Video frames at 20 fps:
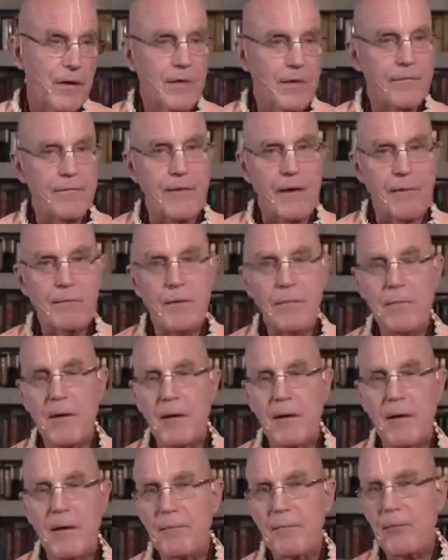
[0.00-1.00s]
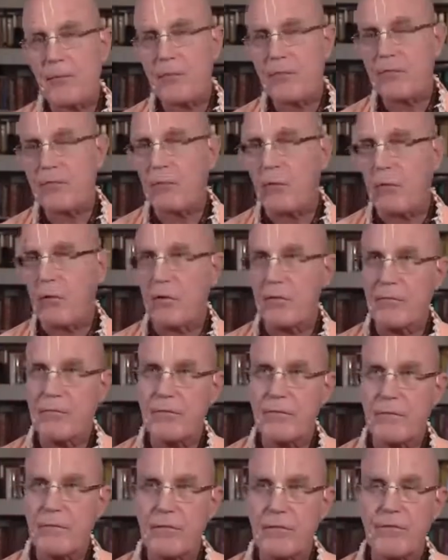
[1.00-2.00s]
family members, or
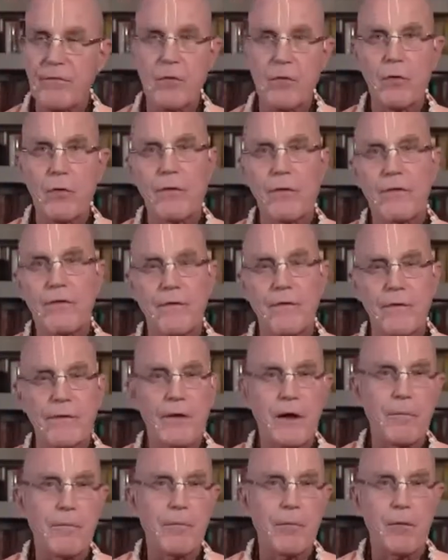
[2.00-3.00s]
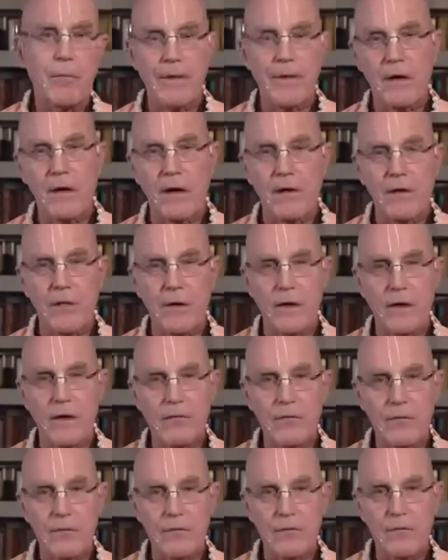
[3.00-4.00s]
if you do this in the temple, in the
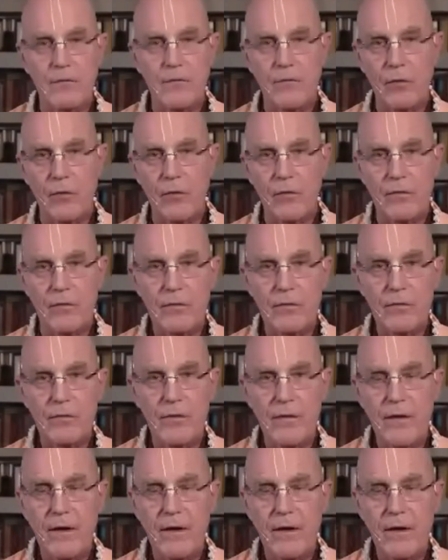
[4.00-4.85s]
congregation of devotees.